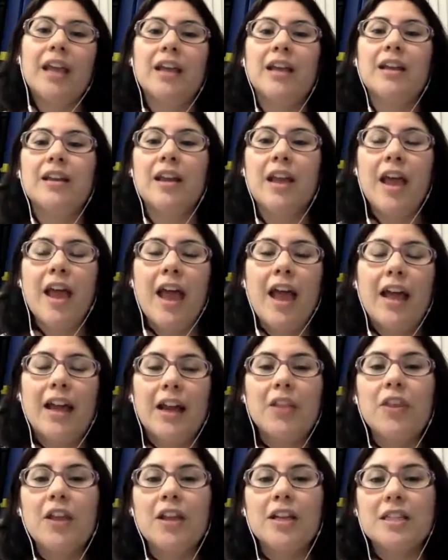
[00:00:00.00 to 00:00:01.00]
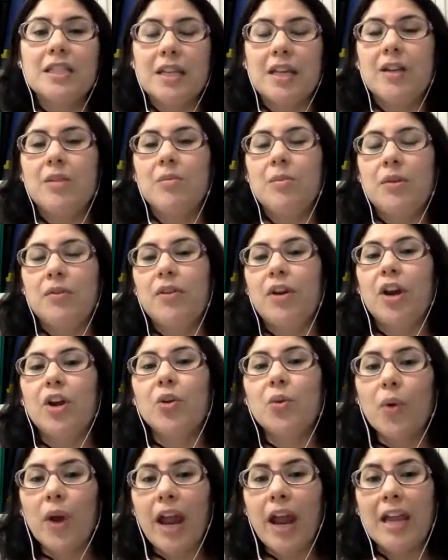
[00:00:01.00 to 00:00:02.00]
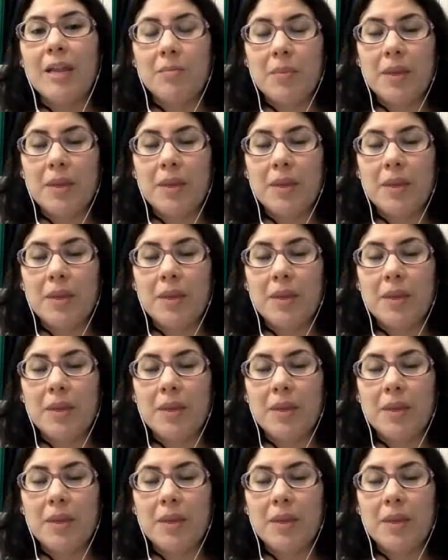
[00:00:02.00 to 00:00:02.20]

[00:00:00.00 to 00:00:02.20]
in. And I think it's going to be very great